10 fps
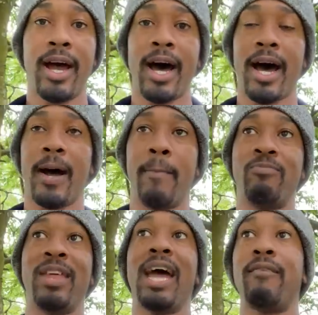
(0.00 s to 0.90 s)

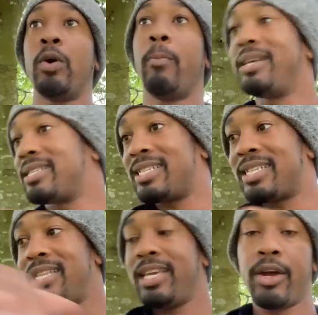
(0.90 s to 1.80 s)
Um, they have no business
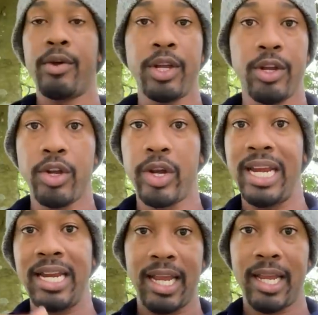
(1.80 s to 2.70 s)
in the area you're
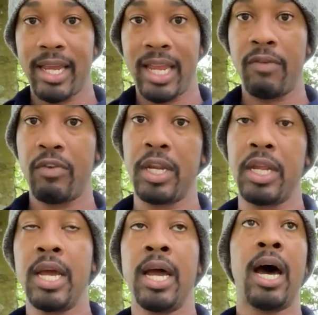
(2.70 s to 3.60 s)
eating, even.
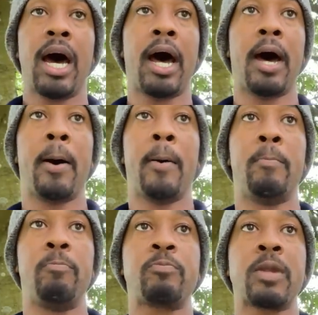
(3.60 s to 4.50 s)

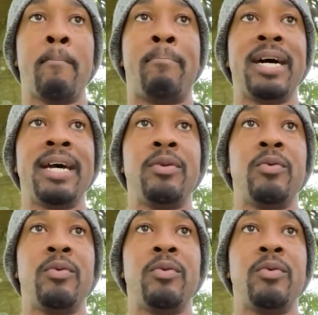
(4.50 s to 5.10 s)
Um, but